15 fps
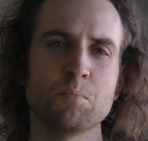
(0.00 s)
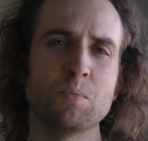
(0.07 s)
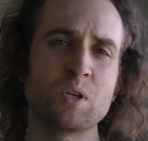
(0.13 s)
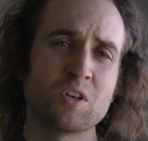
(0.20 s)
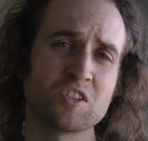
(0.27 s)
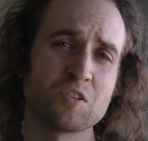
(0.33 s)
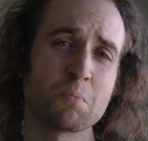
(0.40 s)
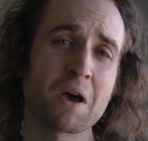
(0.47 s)

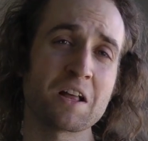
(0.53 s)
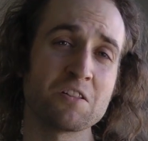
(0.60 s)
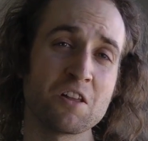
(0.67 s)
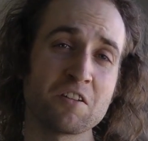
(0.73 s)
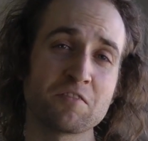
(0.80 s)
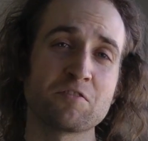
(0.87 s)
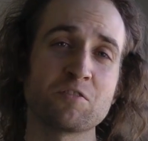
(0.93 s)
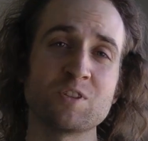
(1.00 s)
Because of my
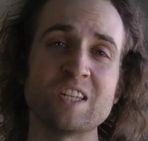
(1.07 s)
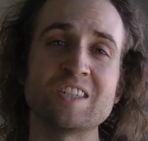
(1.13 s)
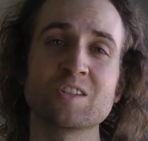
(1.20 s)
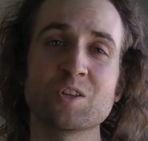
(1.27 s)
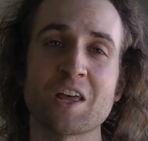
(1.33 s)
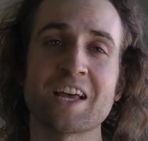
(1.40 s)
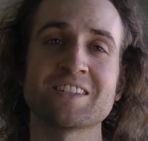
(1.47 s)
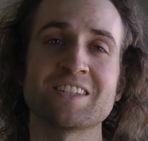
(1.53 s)
love for these
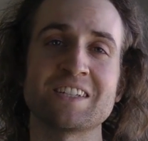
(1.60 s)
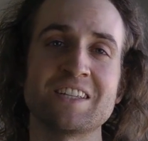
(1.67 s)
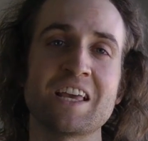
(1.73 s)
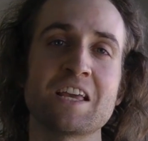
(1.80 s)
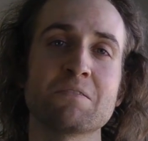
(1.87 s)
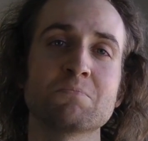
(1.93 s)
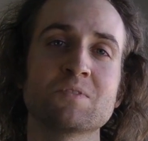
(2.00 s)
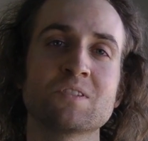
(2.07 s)
classic
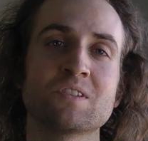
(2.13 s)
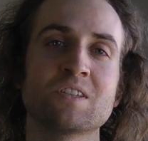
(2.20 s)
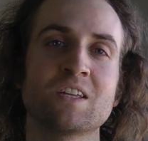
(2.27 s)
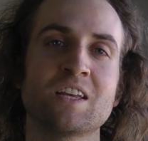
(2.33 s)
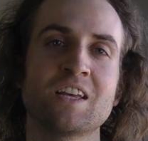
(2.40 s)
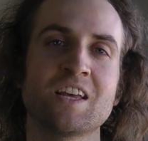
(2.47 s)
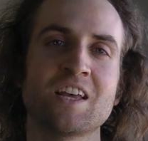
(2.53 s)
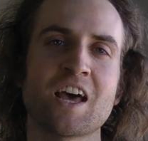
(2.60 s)
games,
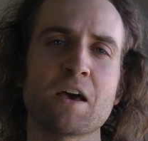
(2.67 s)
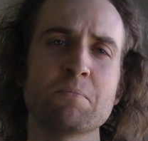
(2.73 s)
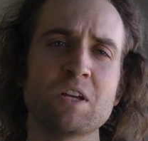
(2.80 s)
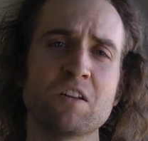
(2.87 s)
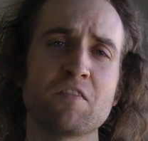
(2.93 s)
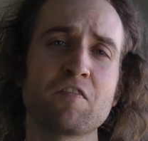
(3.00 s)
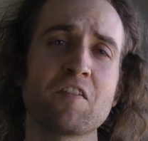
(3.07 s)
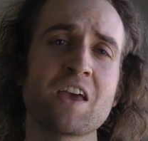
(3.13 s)
I made
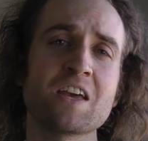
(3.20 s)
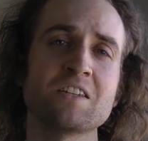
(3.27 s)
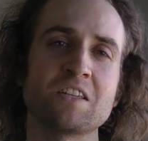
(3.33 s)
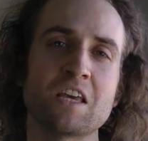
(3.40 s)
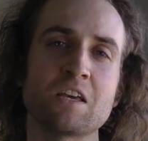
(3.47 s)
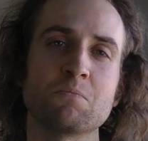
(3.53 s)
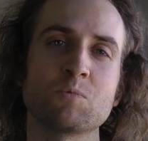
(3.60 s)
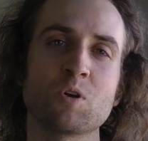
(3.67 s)
a fan
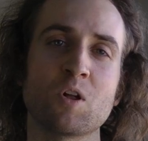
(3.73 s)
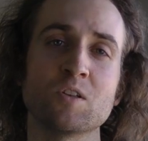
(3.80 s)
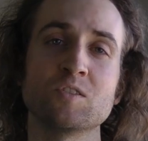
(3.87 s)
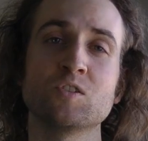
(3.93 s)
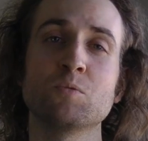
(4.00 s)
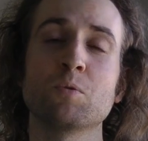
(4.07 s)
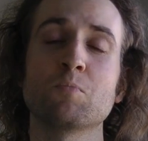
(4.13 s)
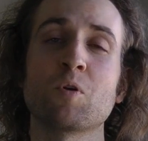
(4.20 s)
game called
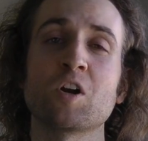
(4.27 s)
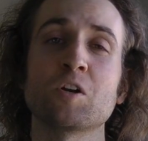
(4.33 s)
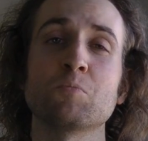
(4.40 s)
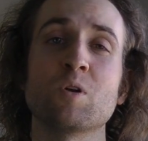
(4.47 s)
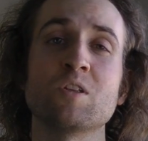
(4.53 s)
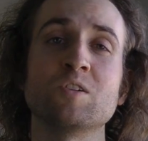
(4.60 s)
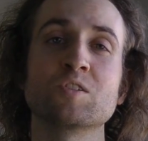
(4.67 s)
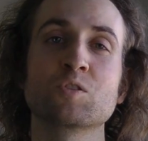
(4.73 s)
Super Mario
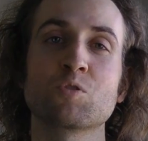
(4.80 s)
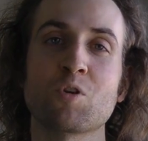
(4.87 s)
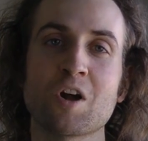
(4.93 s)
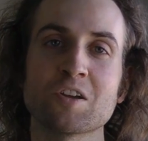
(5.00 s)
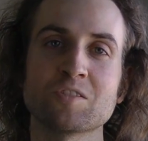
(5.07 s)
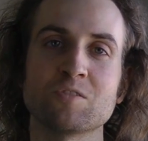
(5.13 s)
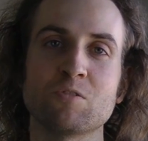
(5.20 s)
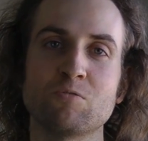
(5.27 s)
Bros.
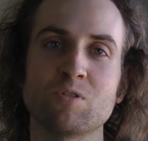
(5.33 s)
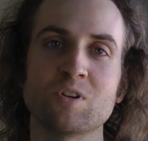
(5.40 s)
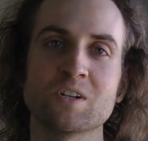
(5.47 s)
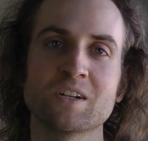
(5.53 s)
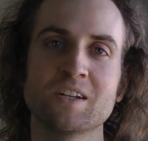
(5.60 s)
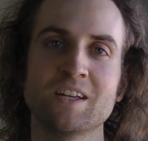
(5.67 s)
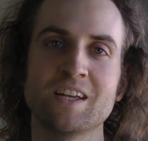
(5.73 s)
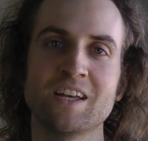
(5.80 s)
Crossover
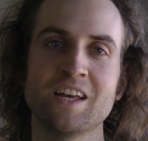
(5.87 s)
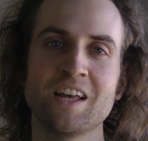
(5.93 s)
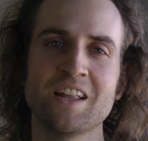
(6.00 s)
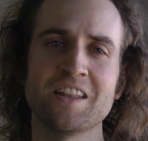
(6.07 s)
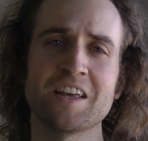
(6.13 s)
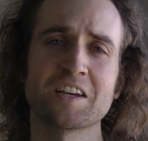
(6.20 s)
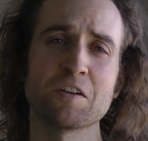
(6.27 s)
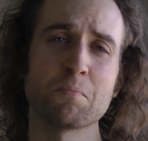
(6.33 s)

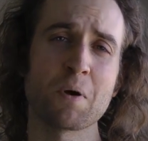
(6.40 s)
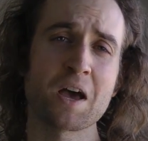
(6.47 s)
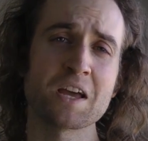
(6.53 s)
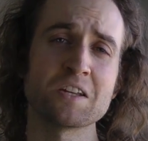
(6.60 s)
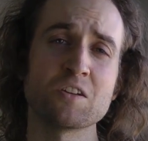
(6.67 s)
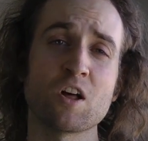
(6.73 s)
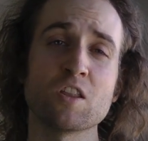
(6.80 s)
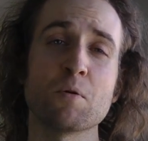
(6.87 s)
that
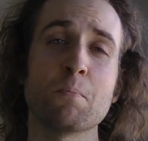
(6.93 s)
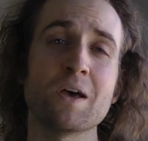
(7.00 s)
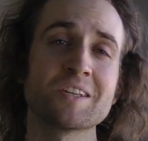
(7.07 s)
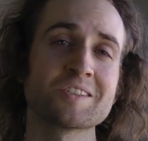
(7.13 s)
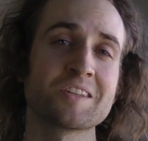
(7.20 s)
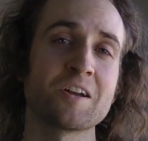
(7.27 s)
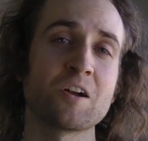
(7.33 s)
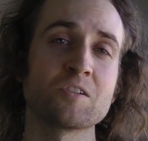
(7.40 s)
combined all the
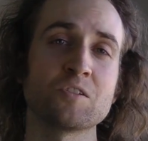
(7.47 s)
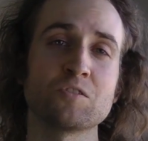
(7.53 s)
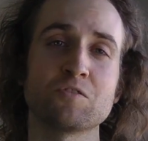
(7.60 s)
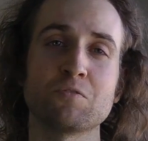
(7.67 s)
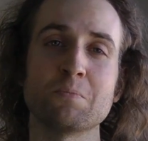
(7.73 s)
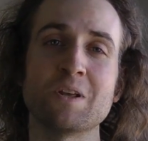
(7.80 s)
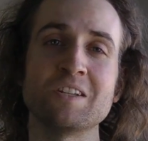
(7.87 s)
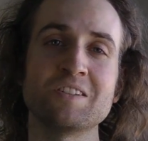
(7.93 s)
best characters
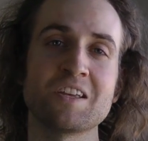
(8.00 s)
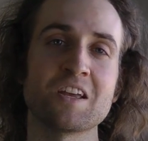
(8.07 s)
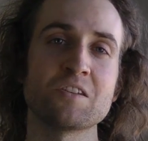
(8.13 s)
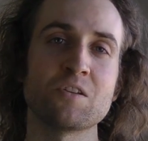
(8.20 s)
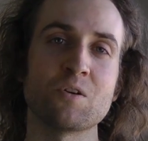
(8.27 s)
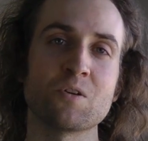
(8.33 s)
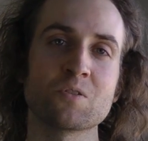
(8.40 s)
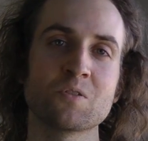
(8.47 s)
from
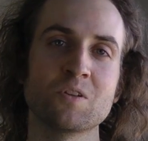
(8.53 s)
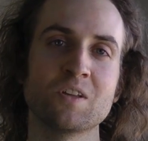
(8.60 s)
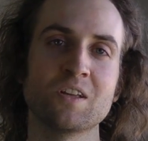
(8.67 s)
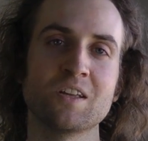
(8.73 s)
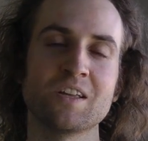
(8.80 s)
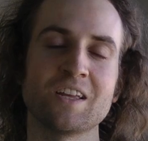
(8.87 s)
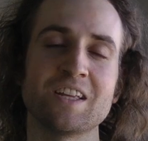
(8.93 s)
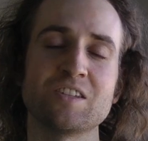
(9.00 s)
Nintendo
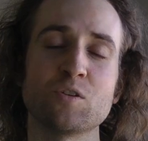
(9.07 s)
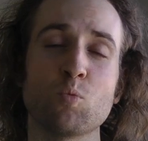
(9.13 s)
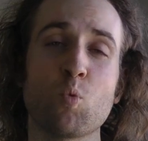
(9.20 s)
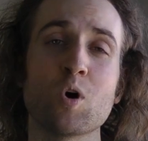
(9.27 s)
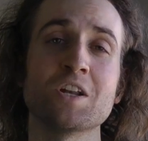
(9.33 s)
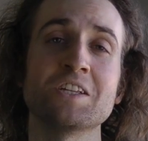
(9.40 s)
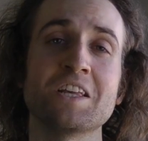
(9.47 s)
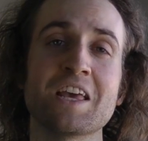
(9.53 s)
into
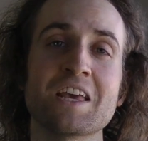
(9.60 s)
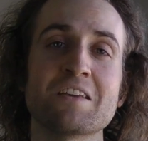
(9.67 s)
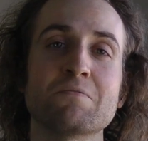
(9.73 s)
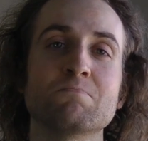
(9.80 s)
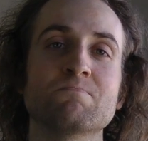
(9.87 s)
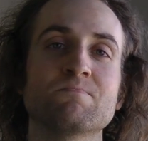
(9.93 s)
one game.